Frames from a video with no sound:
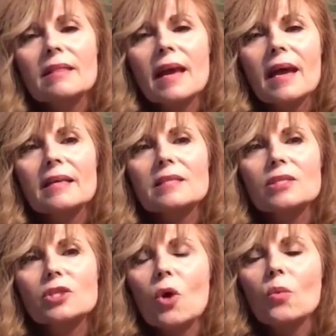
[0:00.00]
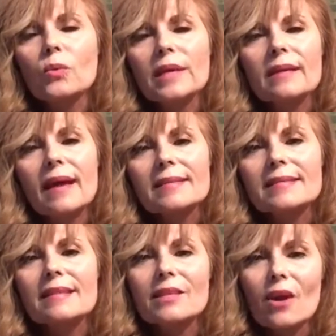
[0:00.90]
that don't
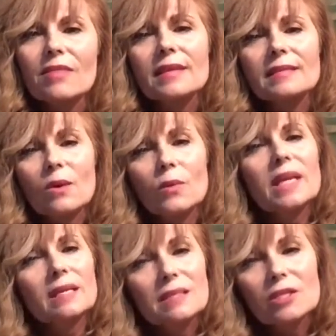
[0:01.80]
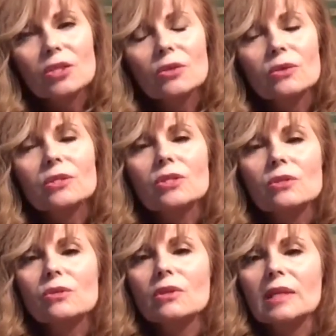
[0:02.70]
realize that there are things that we can do to